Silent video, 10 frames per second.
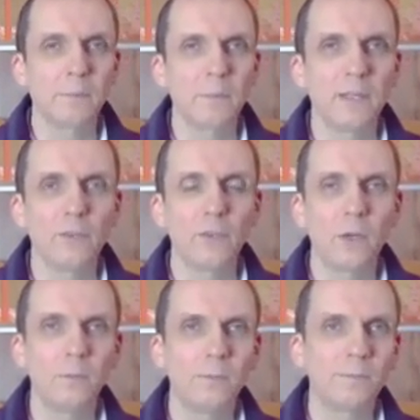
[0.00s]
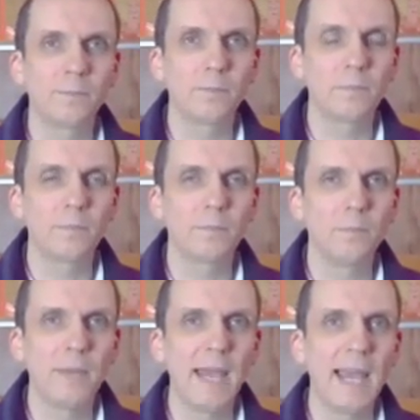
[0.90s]
by some
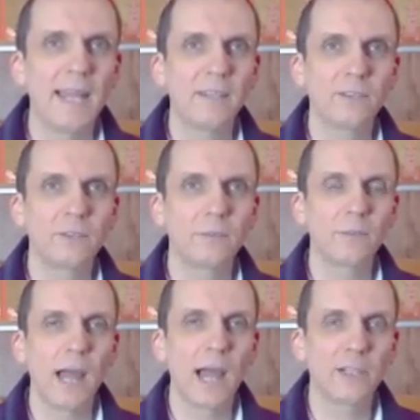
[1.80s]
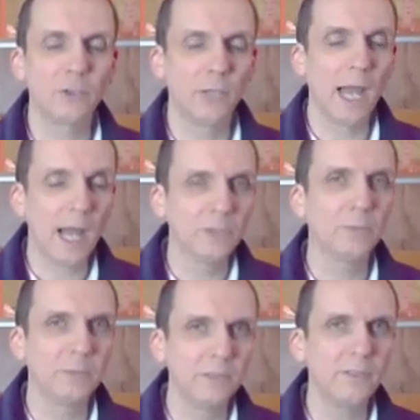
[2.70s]
bad
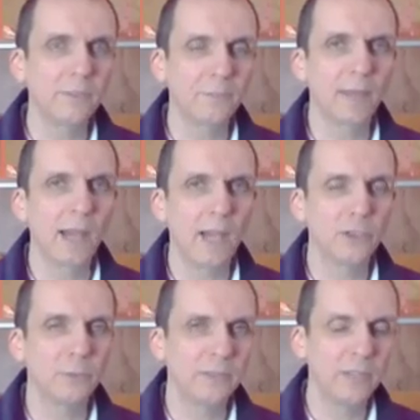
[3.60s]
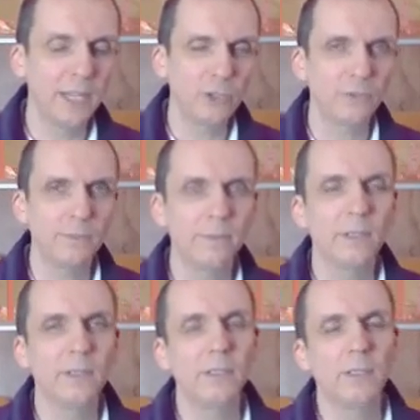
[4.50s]
argumentation.
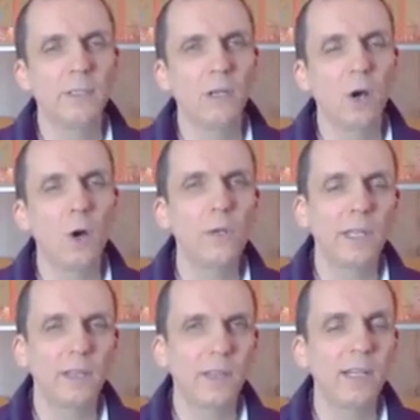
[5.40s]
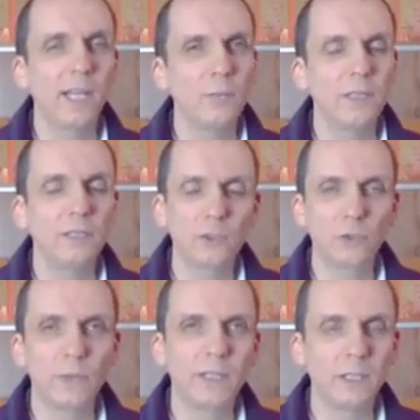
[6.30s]
Okay, then I will
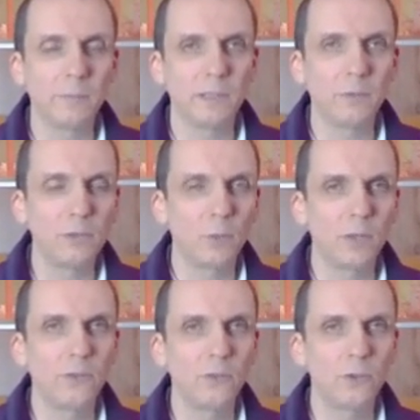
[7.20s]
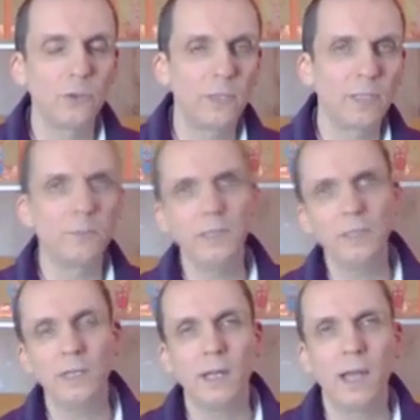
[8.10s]
trick him. If he wants to trick
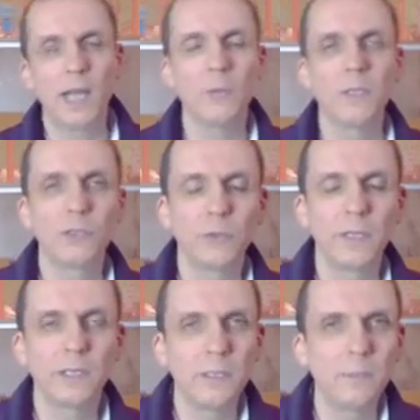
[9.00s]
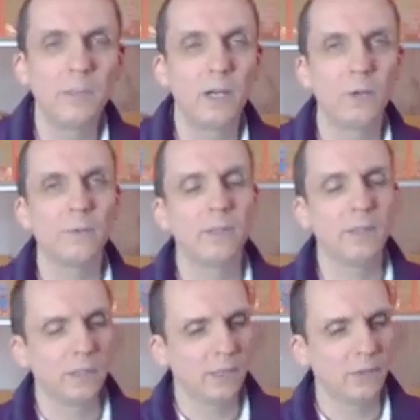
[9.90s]
me, I will trick him now.
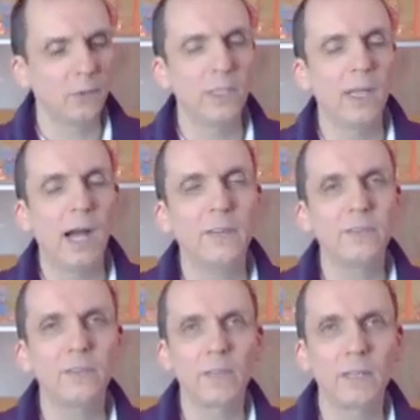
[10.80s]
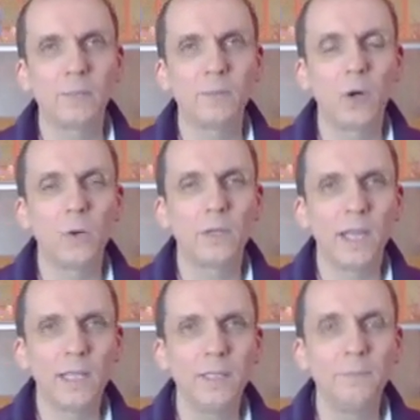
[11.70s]
So he asked them,
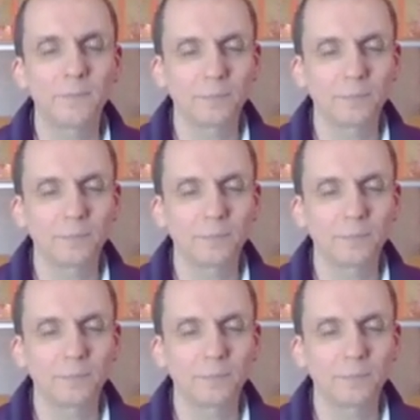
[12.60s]
okay,